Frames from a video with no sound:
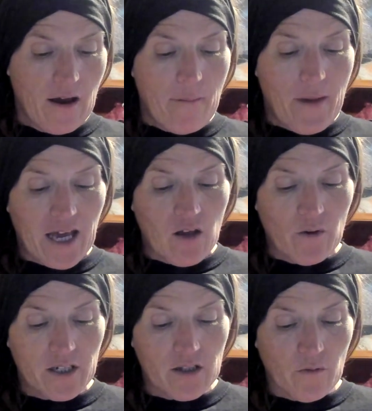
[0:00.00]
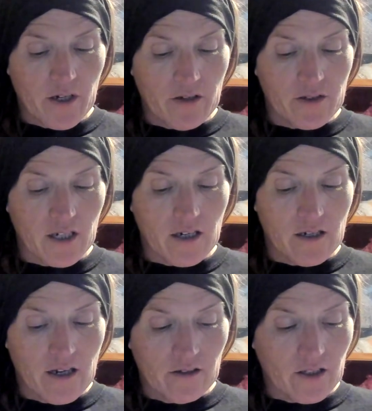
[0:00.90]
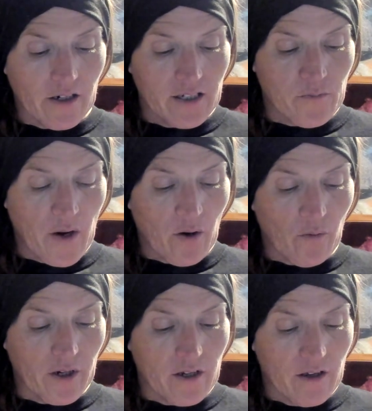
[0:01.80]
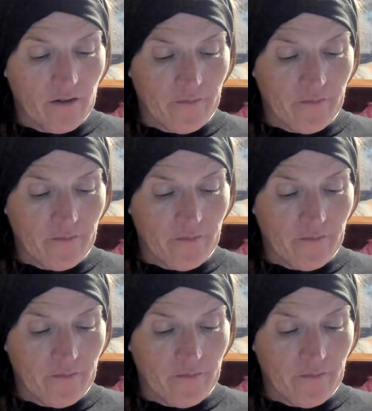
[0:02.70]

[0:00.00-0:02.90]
Maggie went to the window seat and knelt on its bare wood.